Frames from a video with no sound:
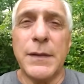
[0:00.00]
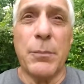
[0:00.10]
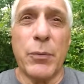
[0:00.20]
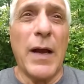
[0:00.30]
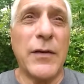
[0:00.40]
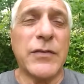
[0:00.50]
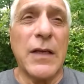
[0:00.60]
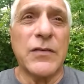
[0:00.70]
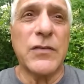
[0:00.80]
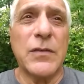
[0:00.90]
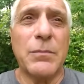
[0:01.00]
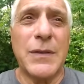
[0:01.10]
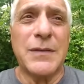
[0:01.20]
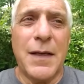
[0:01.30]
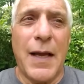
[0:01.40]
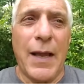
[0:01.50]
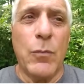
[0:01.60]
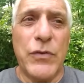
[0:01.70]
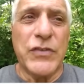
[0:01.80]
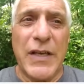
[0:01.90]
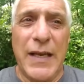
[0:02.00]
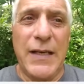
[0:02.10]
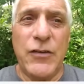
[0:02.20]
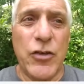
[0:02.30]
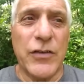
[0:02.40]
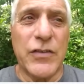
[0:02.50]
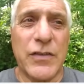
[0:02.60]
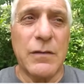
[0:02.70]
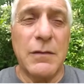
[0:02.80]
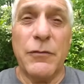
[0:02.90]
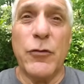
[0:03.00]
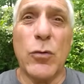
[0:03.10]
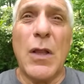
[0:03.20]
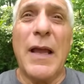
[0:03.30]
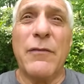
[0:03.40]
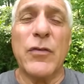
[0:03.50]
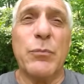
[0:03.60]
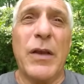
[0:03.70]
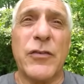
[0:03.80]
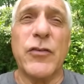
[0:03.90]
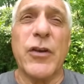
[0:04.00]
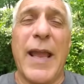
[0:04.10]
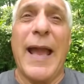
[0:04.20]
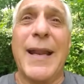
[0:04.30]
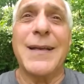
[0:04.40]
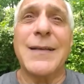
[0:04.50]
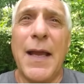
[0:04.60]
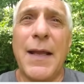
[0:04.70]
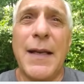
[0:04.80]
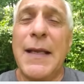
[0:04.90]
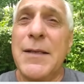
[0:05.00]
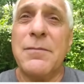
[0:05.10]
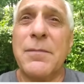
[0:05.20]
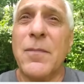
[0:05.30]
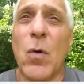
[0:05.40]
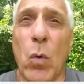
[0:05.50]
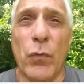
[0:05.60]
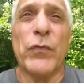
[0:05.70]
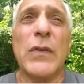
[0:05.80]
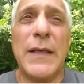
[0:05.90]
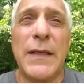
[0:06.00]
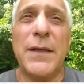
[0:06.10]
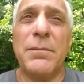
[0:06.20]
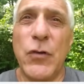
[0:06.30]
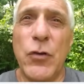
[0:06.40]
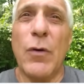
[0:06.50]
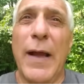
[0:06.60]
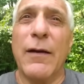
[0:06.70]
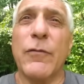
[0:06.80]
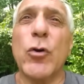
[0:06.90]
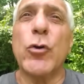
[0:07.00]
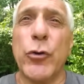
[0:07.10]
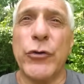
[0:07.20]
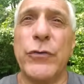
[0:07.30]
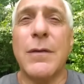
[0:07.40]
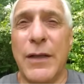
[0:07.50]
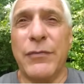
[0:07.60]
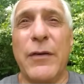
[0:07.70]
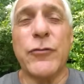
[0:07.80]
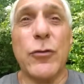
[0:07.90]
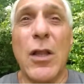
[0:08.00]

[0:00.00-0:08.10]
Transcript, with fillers: in the process. But I would say just live your life as best you can. And then hopefully you'll have a good life after